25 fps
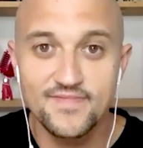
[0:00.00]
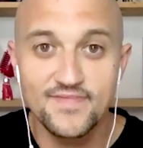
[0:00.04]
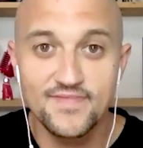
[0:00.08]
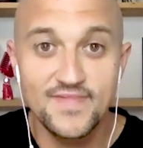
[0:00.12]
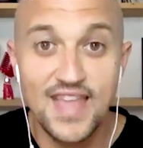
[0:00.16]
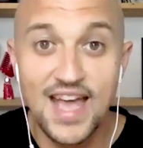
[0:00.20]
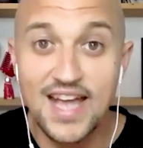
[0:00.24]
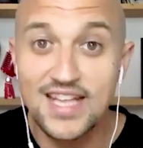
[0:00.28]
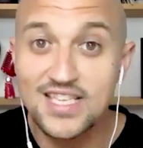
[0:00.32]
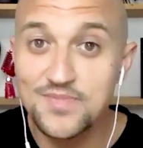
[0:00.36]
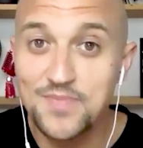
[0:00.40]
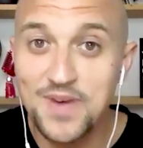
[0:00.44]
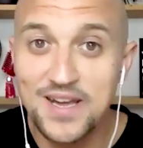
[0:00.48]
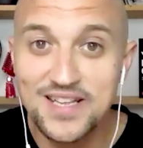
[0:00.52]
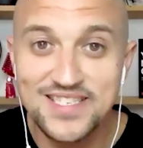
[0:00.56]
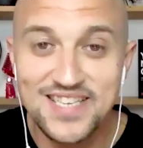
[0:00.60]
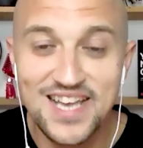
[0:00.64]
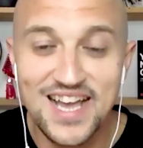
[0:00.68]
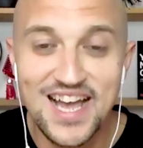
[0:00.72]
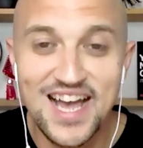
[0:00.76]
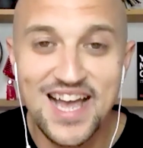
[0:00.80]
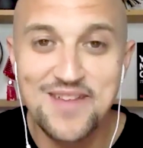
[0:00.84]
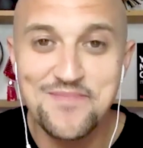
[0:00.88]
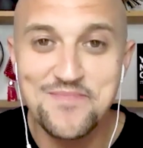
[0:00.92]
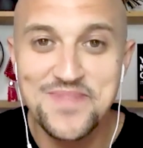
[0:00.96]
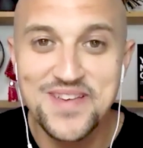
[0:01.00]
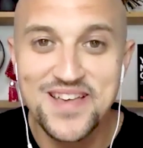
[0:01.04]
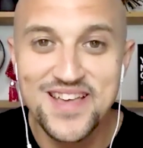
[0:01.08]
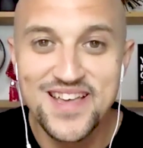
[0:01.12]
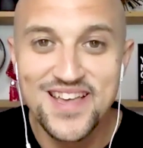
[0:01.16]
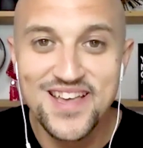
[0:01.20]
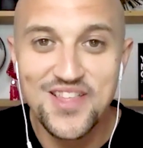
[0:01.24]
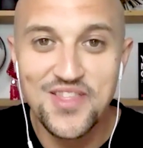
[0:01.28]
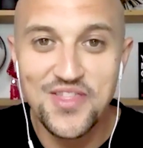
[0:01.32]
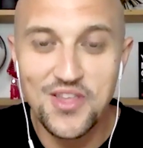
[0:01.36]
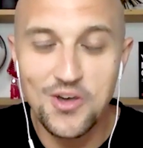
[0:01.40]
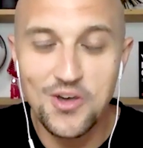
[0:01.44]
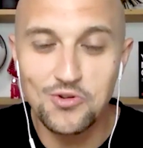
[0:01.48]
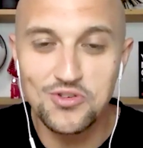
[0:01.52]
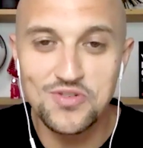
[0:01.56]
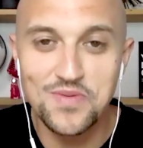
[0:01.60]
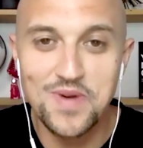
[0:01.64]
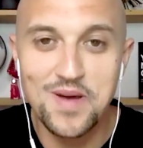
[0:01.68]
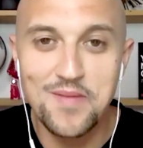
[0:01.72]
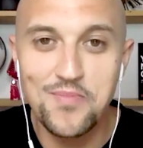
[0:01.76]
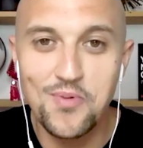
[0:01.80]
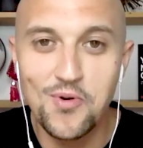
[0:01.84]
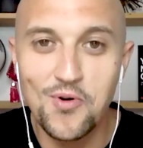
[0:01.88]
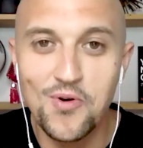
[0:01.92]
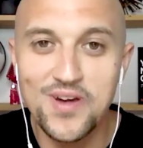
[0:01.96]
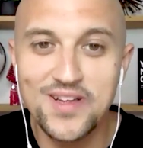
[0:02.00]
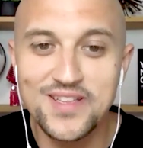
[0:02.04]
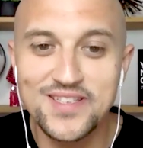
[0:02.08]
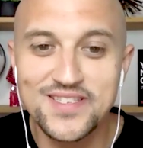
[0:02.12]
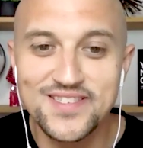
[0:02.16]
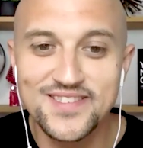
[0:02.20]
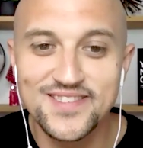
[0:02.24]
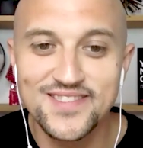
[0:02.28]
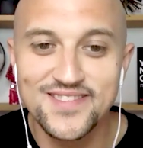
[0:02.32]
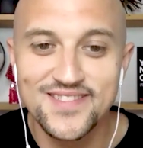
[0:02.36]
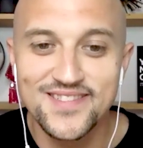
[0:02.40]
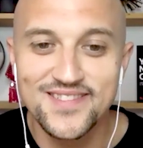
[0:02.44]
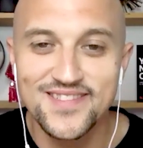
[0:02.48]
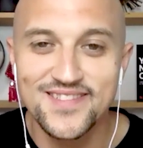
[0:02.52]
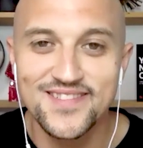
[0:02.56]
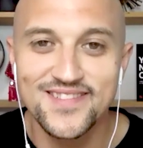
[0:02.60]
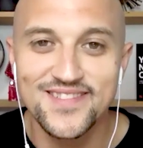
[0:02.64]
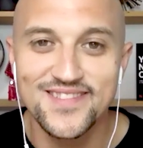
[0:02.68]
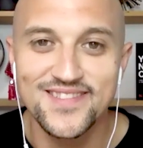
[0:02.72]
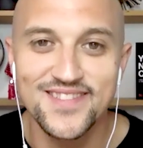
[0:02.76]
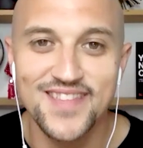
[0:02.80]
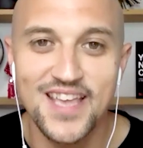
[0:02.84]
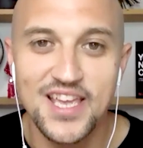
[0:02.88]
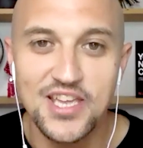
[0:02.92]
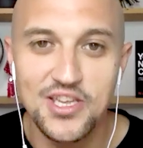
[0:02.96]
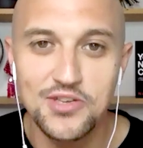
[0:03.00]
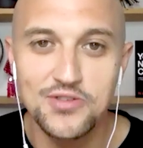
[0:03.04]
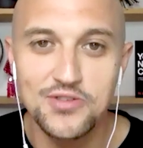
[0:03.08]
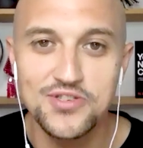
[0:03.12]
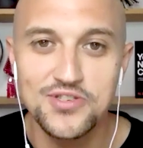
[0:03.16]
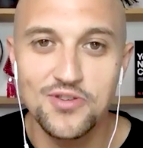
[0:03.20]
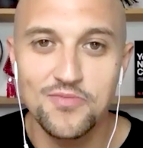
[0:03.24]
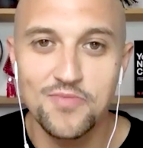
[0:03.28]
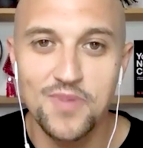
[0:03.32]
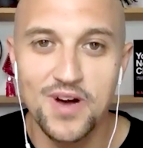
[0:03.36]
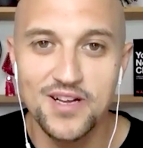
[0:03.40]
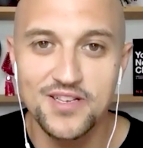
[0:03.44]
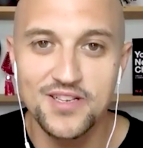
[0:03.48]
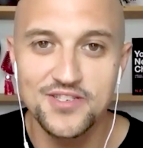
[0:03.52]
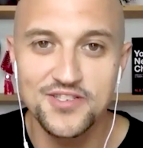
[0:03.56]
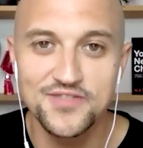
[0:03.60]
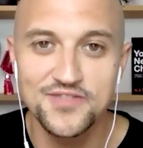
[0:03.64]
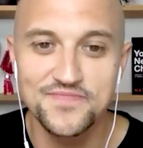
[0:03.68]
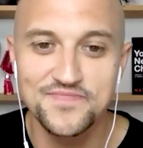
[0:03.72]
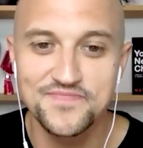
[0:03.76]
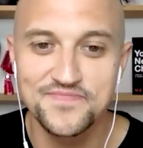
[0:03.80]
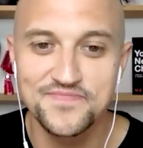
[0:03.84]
That's my time. Those are my points. Thank you so much.